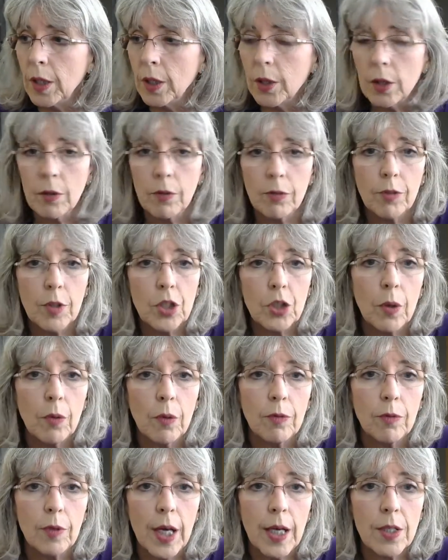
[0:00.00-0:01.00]
fresh ground
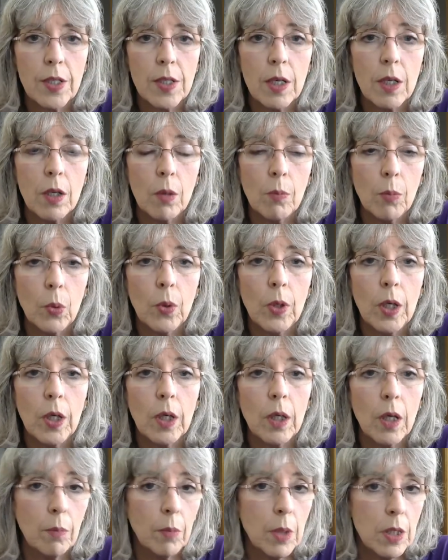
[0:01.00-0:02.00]
flaxseed in the morning
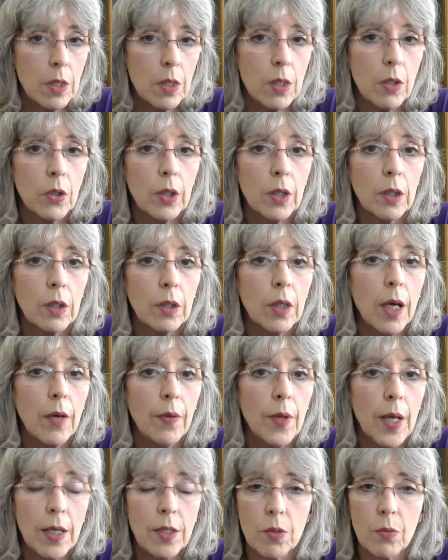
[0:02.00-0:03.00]
on my cereal, and
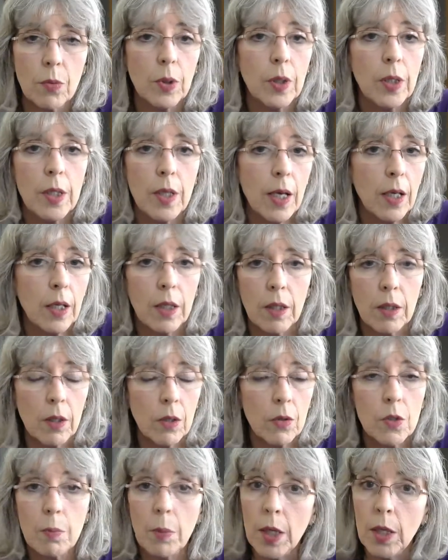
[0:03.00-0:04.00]
that's really like
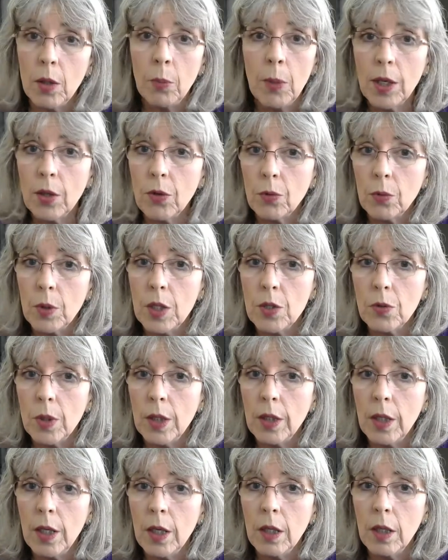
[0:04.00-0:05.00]
there's my omega-3s right
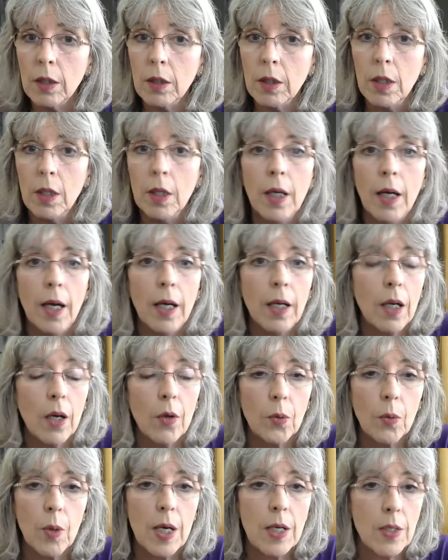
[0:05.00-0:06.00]
there. And
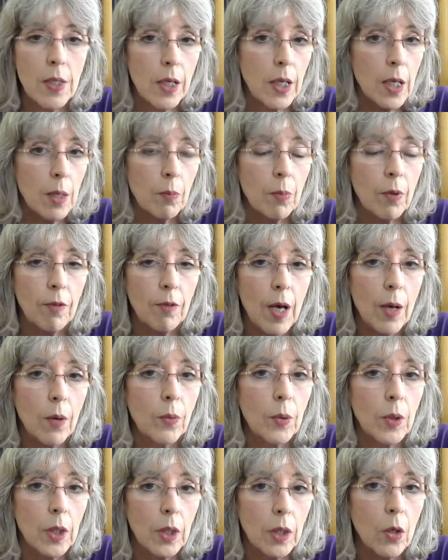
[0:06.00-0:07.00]
otherwise, I keep the fat
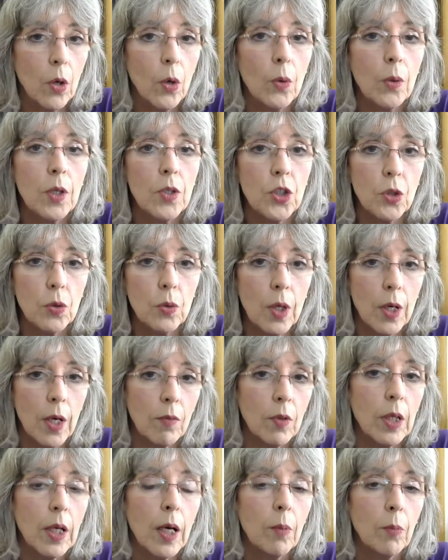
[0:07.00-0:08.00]
really low because you can have a
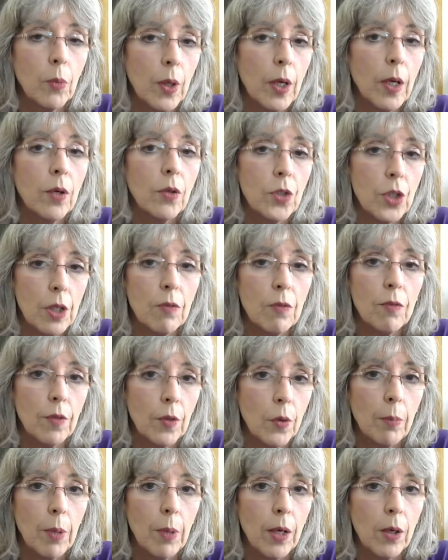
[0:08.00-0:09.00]
lot more energy and feel
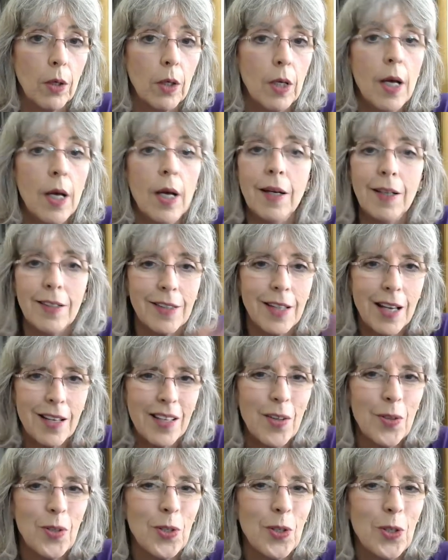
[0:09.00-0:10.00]
better. It's got
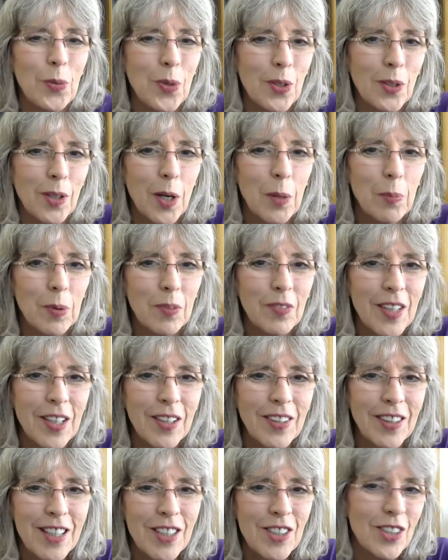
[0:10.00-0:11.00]
nothing to do with your
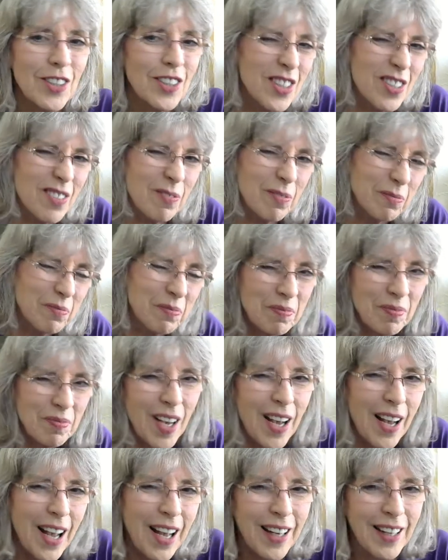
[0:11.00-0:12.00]
hyperventilation. Just
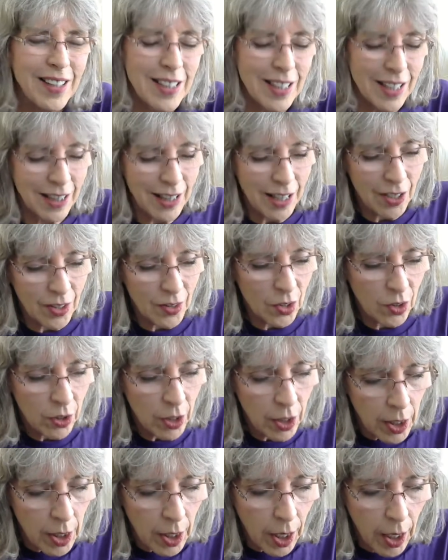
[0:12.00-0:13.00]
I like to get that in there.
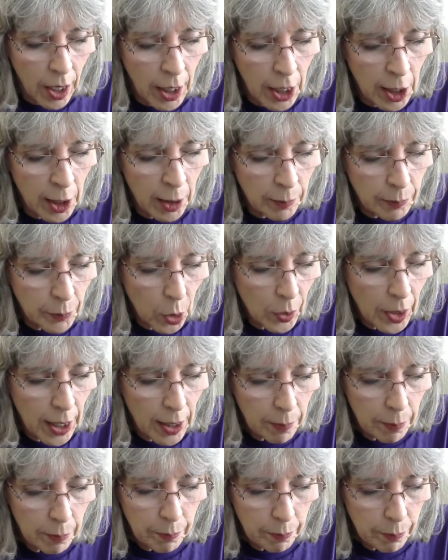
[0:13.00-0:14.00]

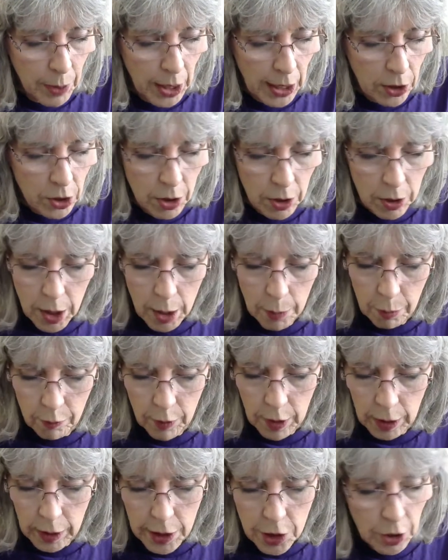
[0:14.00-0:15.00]
Okay, back to
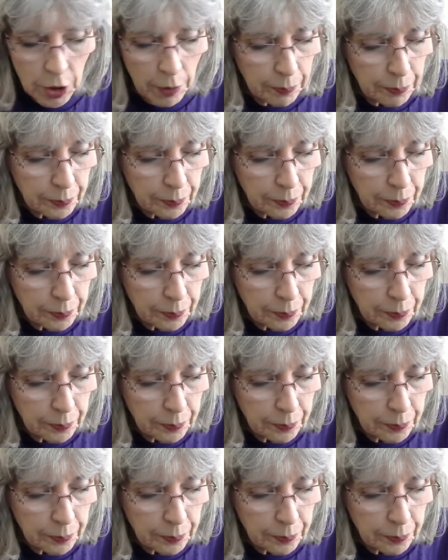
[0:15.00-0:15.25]
hyperventilation.